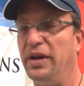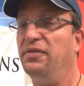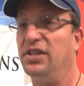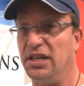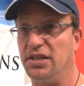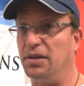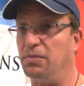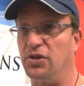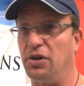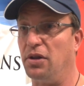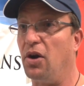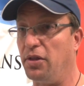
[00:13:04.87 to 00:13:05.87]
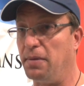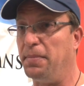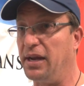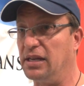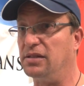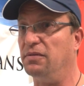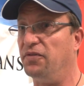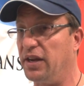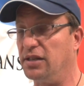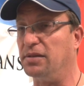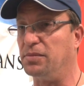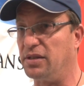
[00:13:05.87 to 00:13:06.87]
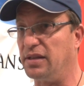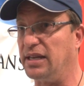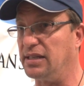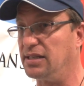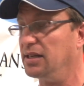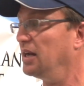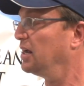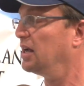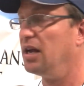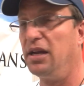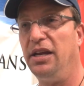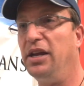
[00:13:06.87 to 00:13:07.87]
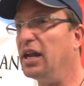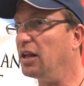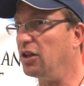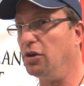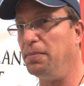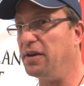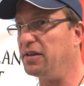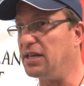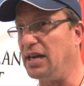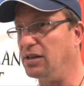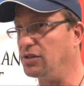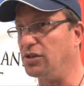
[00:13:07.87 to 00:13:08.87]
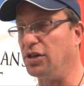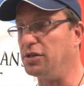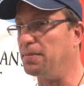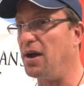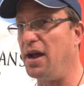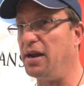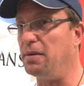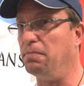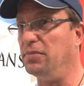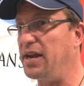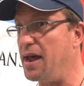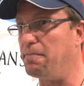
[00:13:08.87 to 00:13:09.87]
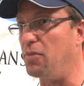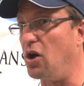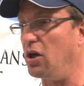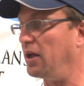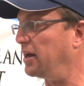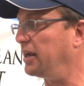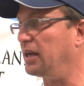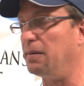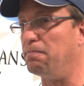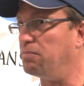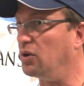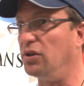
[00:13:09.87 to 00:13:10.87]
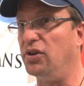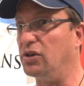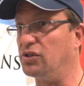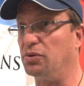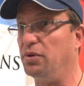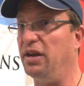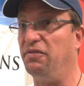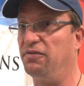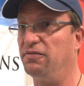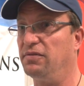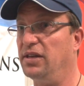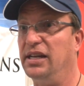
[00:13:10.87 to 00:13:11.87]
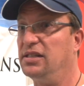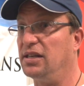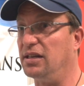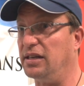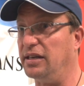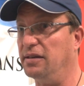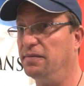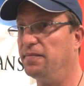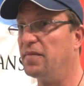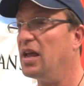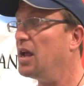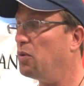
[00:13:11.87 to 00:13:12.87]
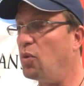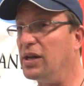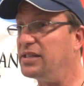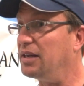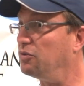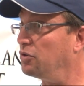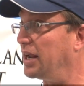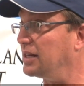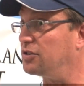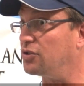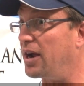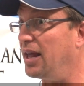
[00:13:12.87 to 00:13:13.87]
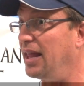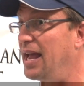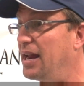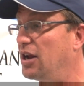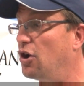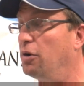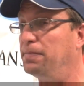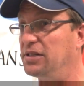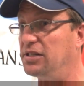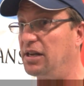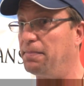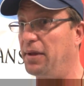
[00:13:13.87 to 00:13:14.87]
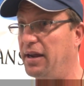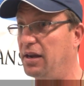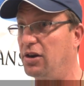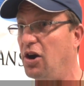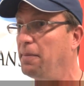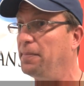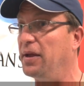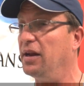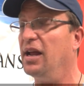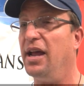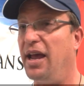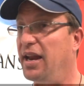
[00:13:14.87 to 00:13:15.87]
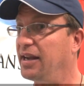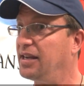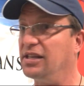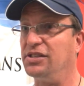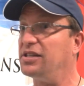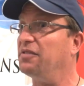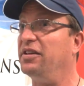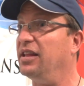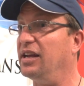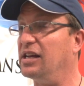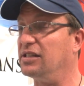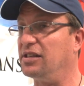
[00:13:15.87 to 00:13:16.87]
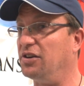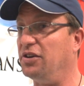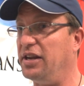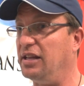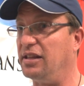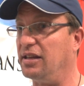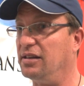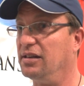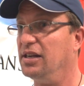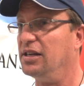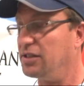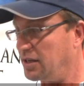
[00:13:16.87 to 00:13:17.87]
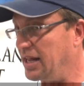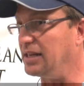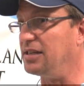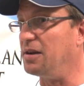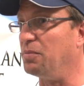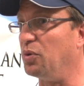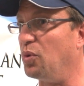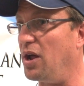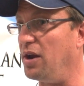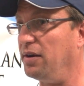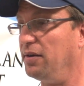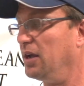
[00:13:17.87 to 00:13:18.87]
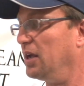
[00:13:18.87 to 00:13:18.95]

Reef systems are, are the biggest victims of this you get a little bit of tidal surge behind a net ball and it can bulldoze a reef instantly. Once it hits dry land, it opens up like a carpet and it kills everything else underneath it. So that's number one.